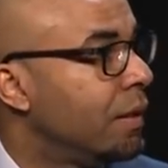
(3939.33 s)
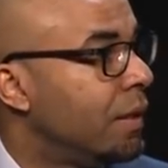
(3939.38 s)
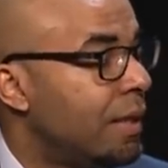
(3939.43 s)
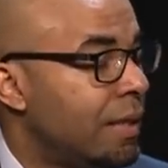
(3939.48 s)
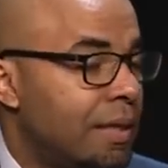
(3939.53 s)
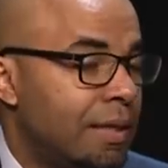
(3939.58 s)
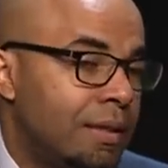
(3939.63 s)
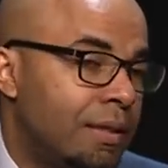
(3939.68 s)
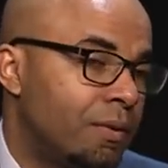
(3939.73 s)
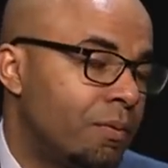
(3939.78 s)

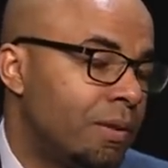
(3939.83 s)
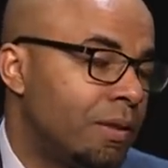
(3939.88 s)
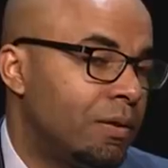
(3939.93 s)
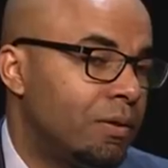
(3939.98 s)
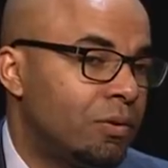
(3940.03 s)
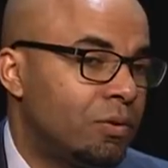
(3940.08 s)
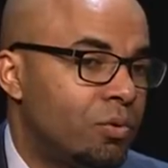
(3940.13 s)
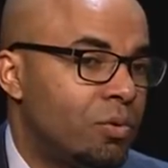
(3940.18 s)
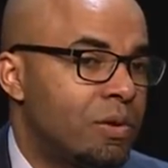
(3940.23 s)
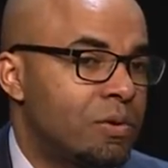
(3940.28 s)
And I think we
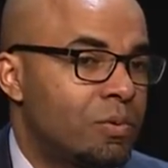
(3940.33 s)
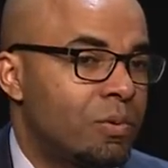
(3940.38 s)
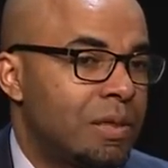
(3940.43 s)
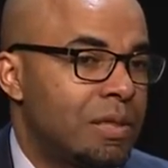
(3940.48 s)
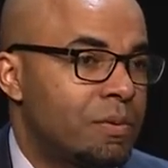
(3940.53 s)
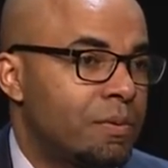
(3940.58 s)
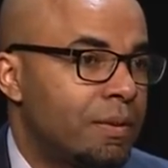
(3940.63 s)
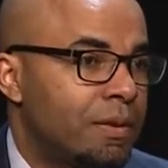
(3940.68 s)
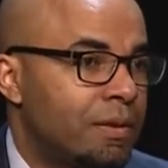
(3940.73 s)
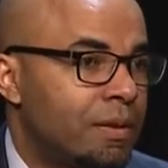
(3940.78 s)
don't do as well
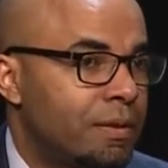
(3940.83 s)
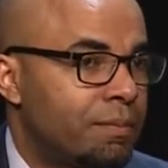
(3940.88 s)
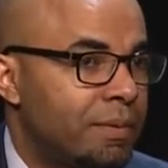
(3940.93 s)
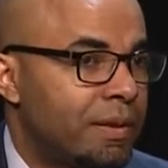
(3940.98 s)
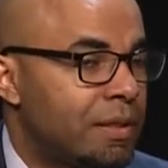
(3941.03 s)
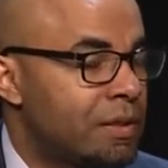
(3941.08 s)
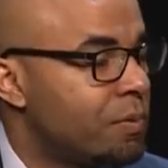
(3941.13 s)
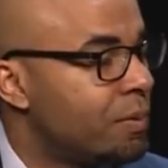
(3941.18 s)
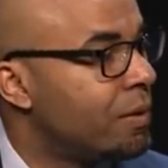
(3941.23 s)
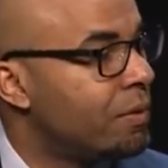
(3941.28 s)
as we could
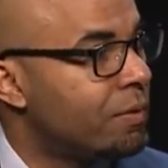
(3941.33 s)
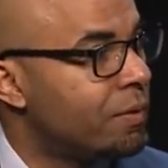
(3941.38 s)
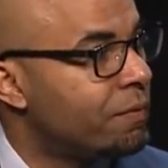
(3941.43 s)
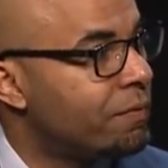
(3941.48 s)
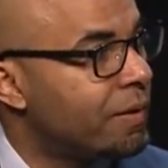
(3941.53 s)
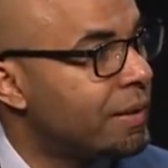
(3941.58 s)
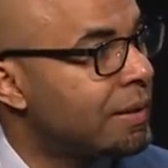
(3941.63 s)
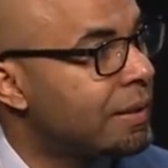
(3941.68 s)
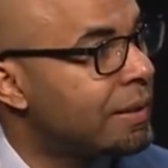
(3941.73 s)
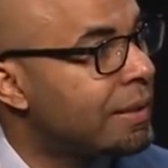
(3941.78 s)
because we don't
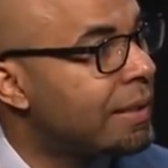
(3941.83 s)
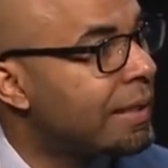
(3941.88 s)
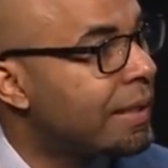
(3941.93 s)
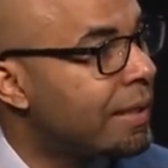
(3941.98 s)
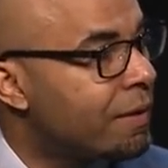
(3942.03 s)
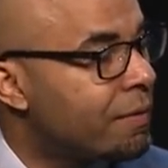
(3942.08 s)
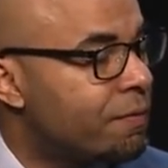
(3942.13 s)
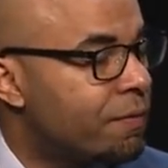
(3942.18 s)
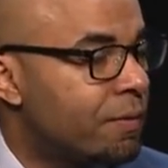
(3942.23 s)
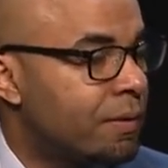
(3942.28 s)
reflect
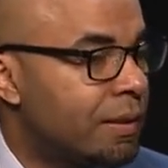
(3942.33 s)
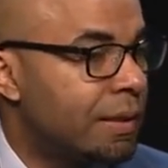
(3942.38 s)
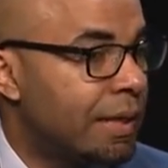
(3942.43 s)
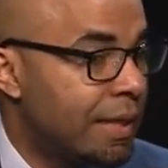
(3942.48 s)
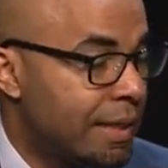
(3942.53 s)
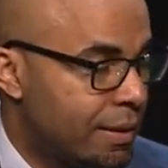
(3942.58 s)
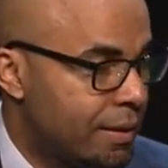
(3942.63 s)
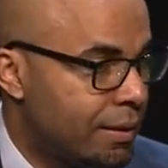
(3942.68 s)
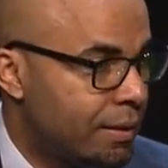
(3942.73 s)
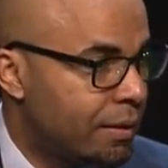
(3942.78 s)
carefully,
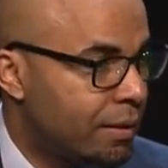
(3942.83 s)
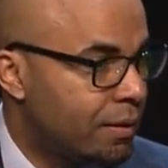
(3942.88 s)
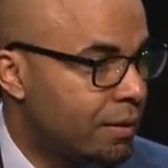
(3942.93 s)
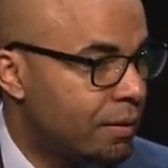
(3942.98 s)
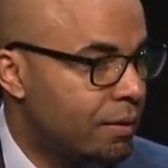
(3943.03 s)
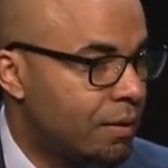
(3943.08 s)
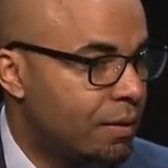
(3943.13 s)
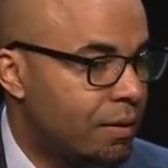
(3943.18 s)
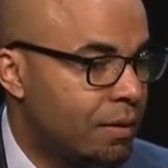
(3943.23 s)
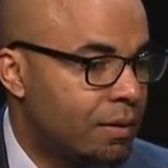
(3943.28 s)
I think,
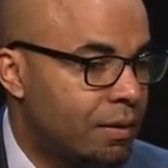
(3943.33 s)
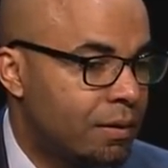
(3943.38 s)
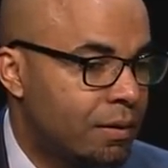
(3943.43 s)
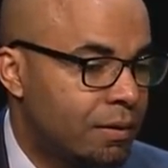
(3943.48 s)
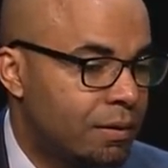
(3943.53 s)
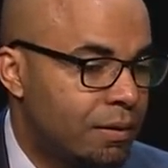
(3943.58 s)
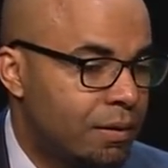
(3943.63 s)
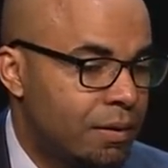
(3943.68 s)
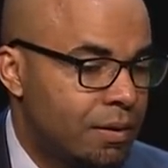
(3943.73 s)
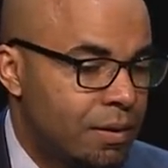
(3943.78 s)

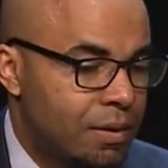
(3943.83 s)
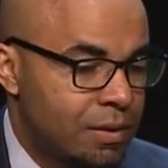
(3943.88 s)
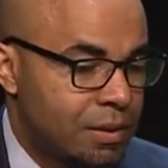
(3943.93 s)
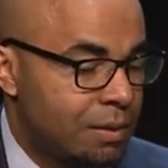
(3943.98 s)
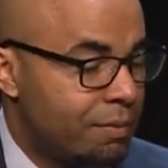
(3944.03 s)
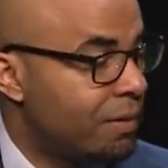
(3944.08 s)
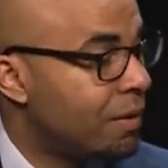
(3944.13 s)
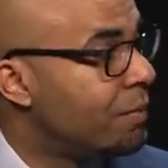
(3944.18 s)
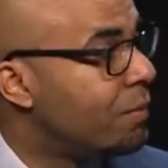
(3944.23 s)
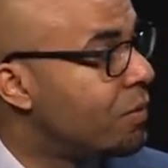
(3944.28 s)
on
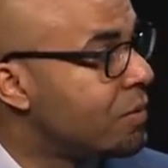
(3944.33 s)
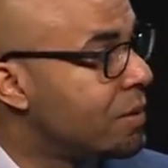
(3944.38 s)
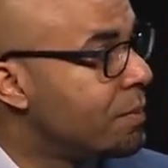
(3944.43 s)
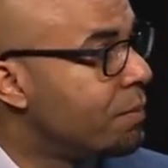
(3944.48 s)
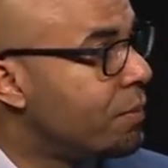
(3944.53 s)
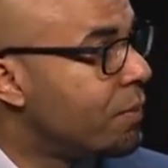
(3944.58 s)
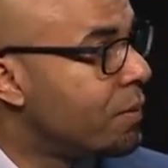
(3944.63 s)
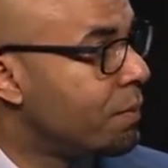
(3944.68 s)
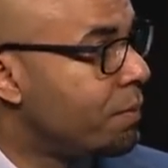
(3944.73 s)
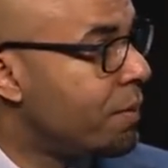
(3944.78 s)
some of the most
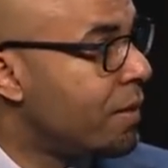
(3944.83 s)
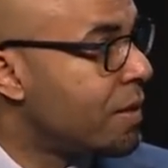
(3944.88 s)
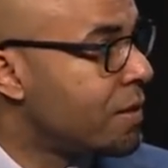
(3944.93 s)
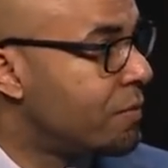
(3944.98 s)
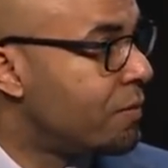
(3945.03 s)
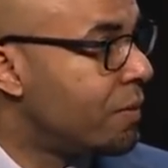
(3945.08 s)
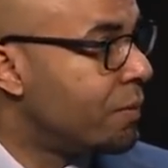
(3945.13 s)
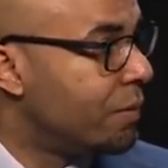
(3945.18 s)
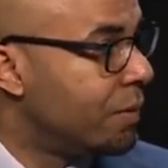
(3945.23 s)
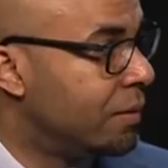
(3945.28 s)
important parts
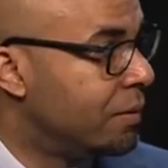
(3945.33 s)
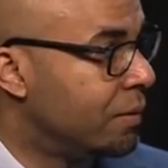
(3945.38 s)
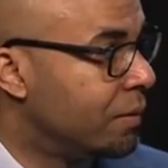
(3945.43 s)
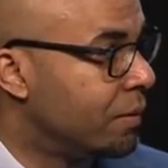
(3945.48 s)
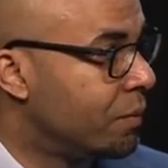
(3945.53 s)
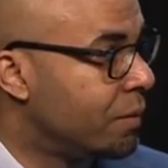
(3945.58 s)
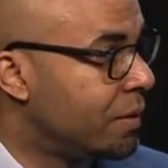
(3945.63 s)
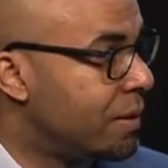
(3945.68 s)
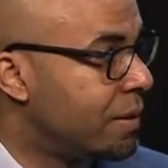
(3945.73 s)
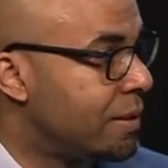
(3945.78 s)
of what we
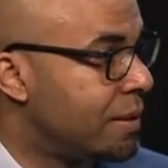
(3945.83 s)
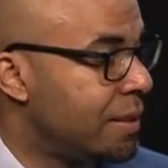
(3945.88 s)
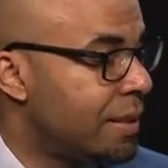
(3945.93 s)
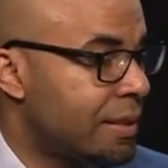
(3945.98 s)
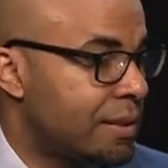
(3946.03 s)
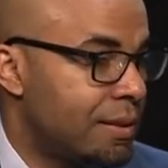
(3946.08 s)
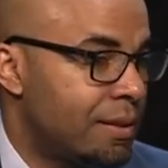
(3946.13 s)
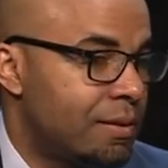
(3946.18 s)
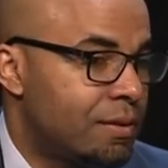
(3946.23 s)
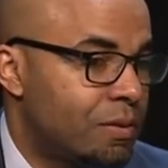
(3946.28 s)
do, which is the
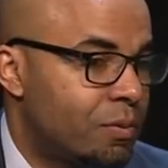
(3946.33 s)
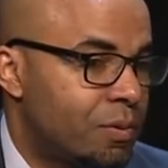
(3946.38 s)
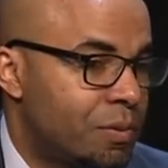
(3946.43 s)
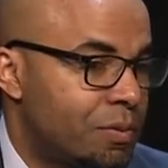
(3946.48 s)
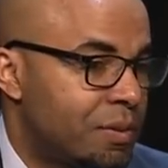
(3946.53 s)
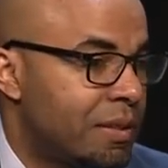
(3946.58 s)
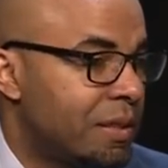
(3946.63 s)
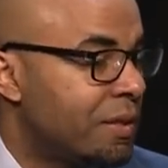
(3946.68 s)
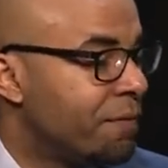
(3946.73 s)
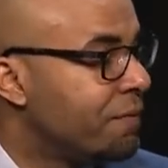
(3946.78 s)
extent to which
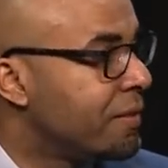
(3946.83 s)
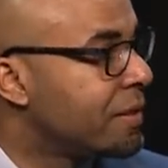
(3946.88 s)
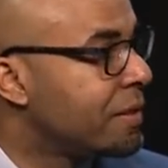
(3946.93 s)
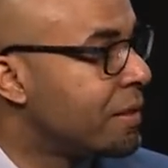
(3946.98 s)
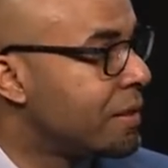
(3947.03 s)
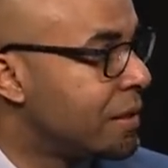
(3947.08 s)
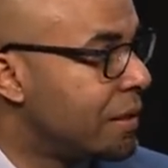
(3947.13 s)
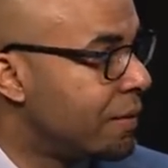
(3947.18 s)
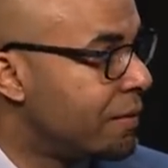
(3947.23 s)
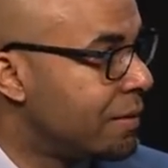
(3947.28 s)
we can convince
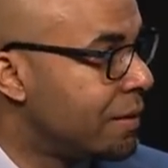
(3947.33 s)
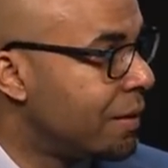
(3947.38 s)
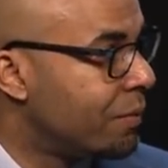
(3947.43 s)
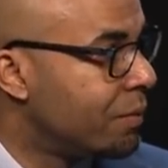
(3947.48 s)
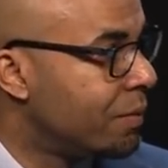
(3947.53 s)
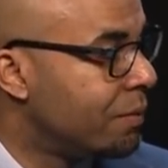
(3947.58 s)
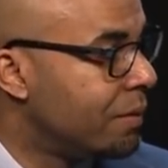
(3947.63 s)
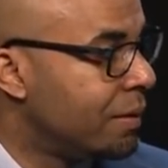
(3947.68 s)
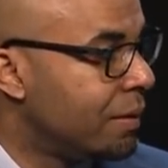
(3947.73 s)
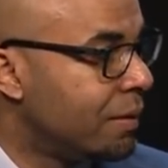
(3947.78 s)
ourselves that
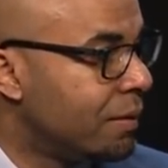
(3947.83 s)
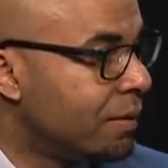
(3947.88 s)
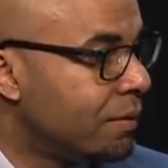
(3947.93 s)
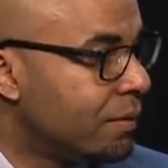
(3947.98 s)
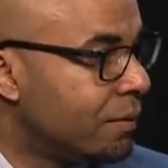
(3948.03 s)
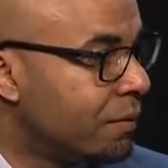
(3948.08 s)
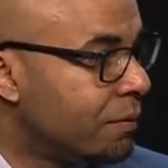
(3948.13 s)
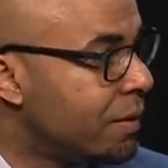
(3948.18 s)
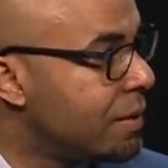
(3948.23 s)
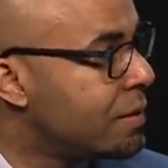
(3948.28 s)
we're being
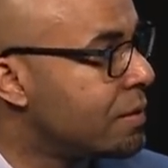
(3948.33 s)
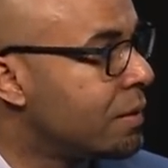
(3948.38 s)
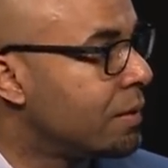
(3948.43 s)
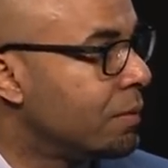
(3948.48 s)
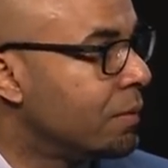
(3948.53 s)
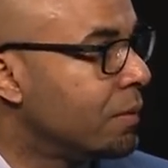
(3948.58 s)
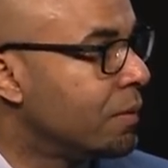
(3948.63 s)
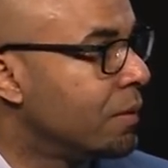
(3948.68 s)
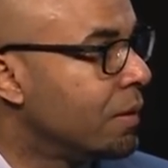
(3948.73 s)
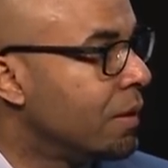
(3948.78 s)

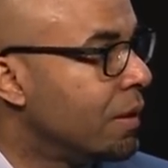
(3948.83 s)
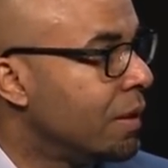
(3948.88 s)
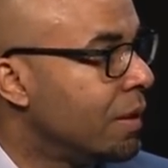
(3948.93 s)
reasonable.